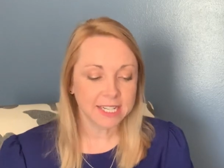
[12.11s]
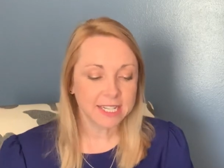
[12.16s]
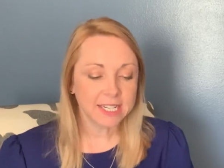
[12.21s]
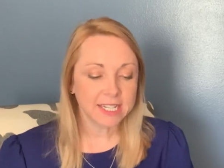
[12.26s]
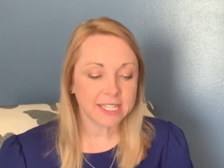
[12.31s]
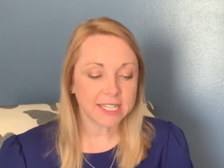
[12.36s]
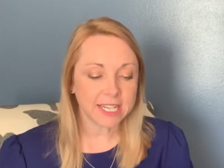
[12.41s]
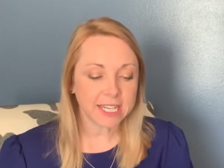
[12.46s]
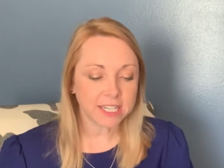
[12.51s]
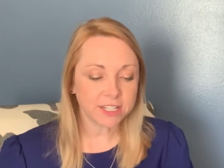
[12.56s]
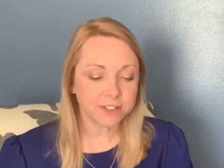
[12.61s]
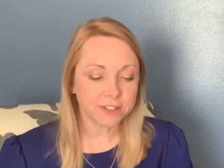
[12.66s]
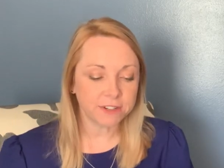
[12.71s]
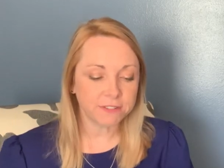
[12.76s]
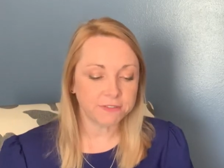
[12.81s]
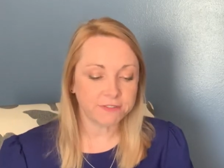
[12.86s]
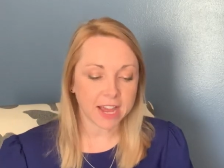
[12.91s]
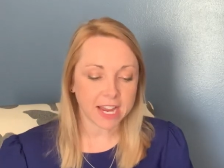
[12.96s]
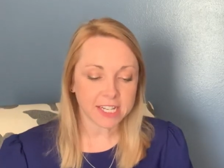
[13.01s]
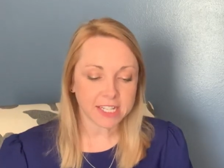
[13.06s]
lead to
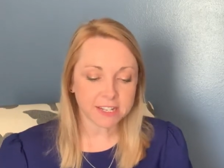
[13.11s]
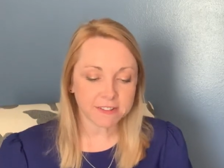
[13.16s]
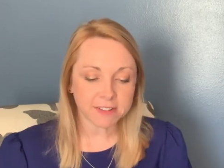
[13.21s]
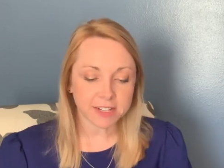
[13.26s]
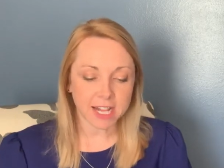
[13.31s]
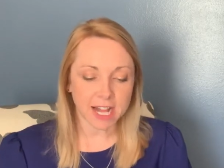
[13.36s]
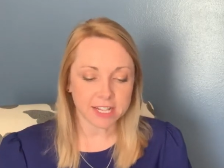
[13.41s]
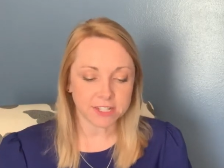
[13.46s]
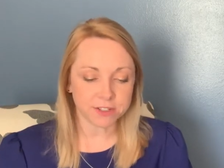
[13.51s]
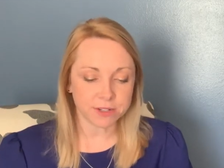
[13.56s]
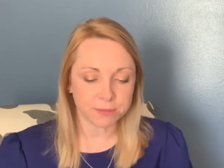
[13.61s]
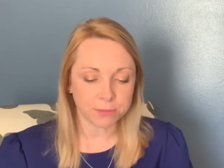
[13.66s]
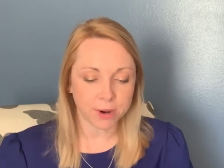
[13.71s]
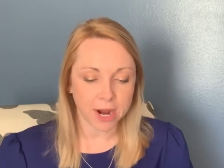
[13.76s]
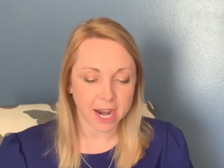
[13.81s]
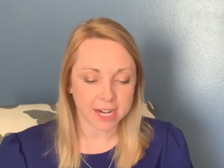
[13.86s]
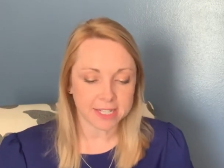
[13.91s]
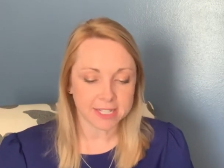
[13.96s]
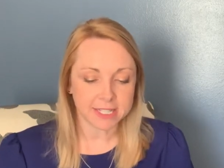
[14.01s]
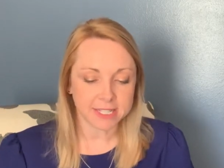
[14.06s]
effective classroom
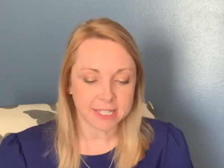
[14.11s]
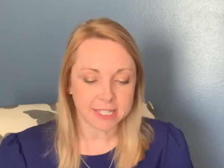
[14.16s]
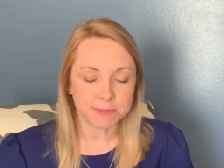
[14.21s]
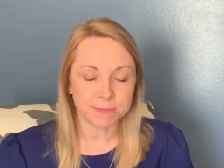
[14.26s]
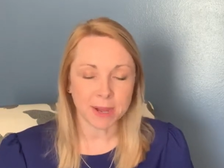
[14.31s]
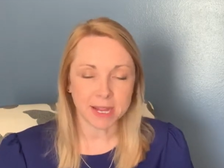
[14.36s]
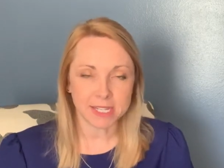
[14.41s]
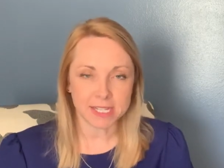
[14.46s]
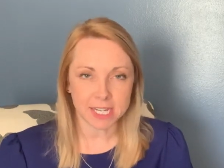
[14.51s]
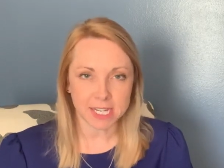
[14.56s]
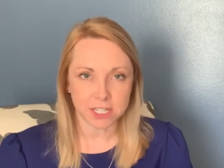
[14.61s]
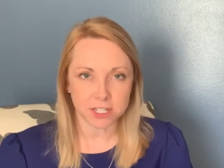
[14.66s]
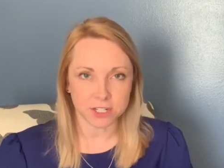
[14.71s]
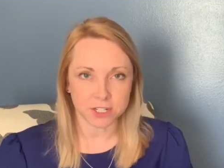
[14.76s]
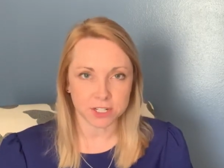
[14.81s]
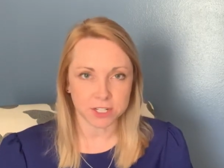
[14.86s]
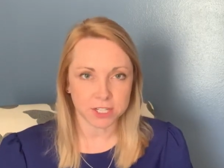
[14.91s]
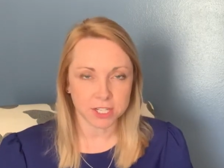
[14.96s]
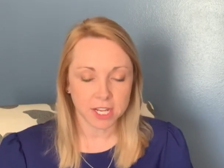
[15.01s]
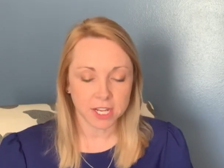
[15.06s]
practices by
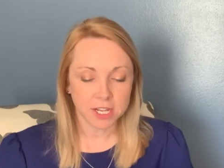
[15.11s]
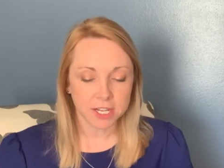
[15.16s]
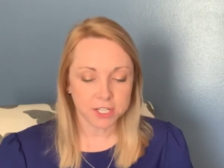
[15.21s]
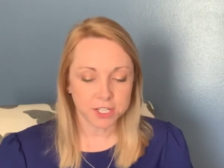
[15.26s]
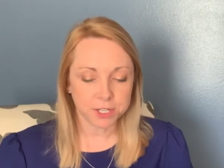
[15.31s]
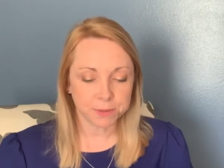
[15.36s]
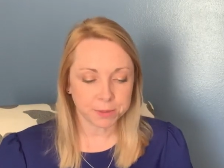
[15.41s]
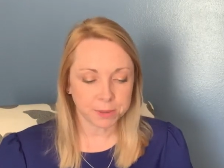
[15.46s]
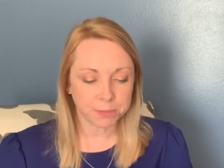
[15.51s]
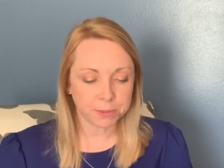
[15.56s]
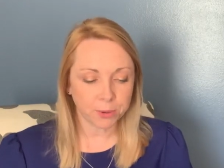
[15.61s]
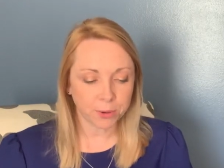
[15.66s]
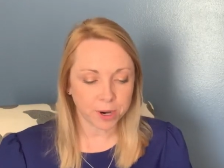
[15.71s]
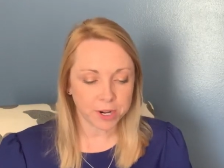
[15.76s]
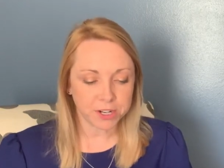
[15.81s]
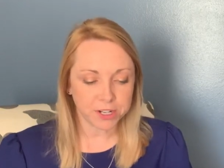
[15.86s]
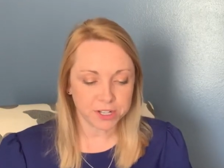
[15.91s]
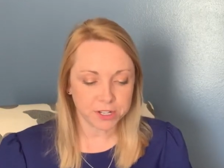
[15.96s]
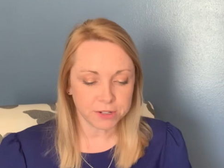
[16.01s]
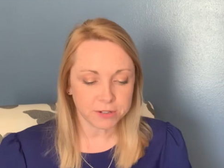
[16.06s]
teachers to
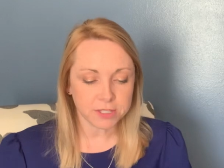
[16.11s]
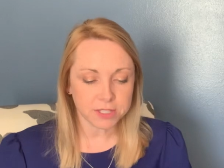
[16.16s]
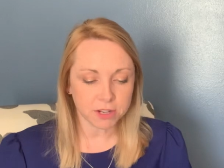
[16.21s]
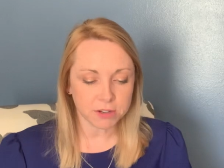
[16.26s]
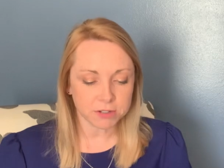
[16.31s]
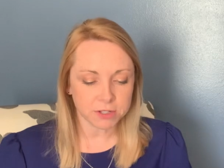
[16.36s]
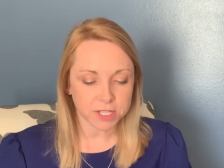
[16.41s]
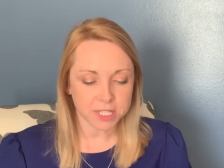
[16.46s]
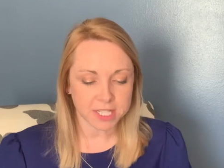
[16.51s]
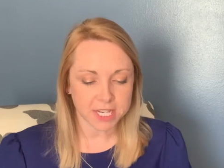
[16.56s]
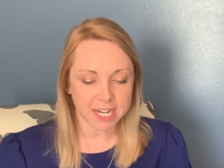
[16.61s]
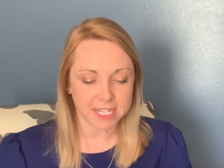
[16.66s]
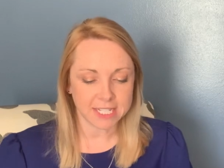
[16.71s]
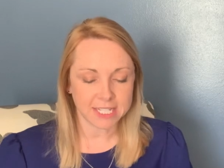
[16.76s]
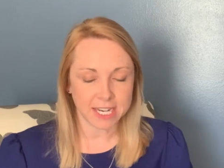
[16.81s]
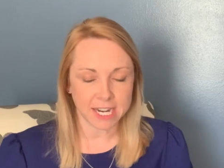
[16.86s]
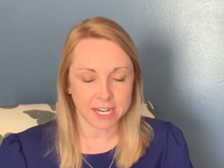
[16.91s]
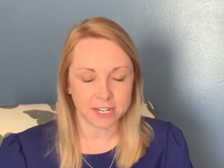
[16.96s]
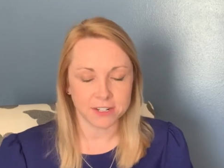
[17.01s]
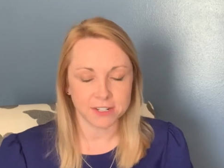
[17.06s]
purport new social studies
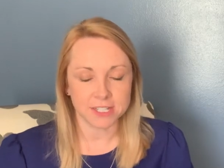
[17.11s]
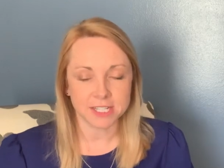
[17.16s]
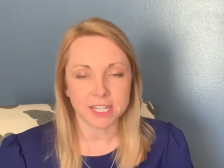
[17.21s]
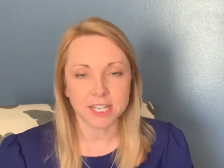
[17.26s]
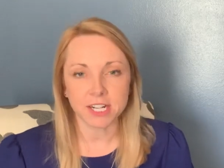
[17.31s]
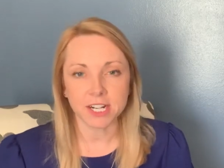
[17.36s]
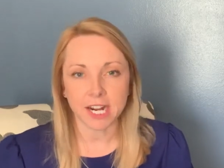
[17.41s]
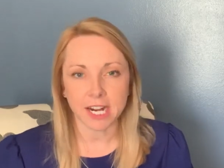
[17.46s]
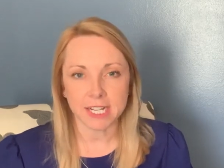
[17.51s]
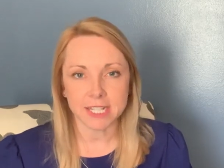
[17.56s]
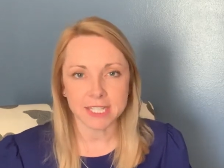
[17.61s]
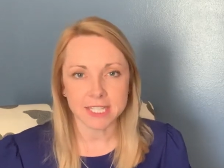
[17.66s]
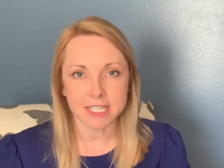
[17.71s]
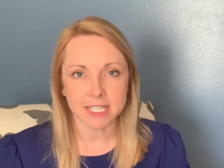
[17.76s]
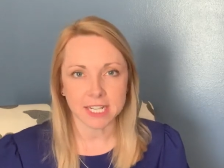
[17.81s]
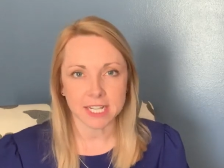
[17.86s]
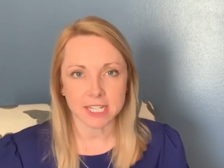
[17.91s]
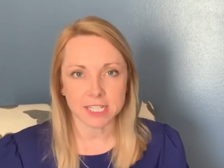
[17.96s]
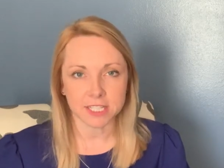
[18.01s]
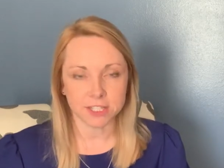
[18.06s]
standards in grades
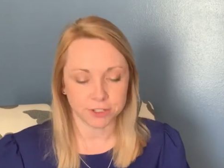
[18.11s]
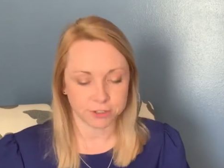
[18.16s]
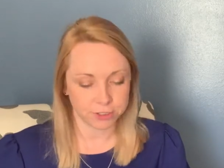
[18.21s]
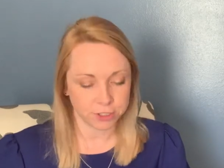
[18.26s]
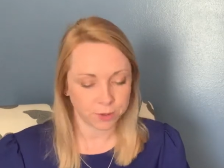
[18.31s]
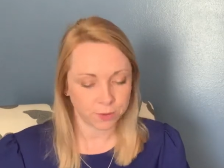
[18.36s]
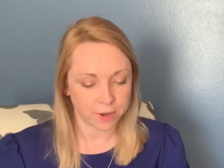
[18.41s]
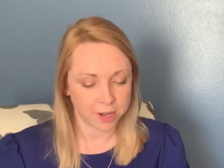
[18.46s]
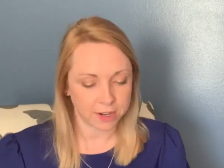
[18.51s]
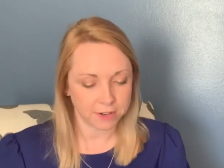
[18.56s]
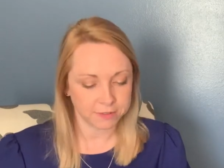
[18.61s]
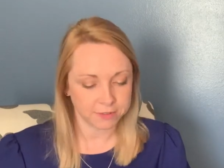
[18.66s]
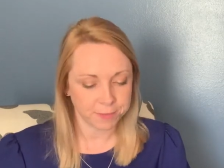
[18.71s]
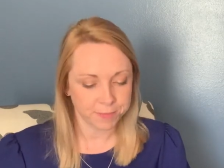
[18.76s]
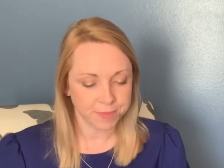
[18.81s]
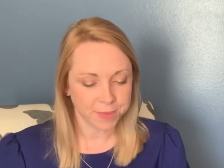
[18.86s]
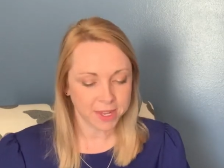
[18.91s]
6 through 12?